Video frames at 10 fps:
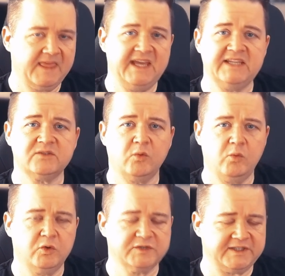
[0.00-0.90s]
is
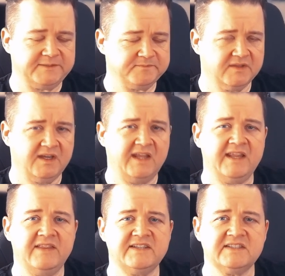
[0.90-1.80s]
water.
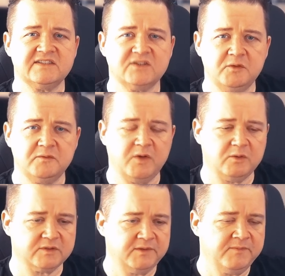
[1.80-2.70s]
And this is
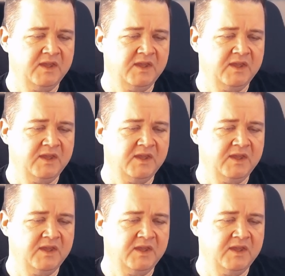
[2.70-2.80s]
twofold.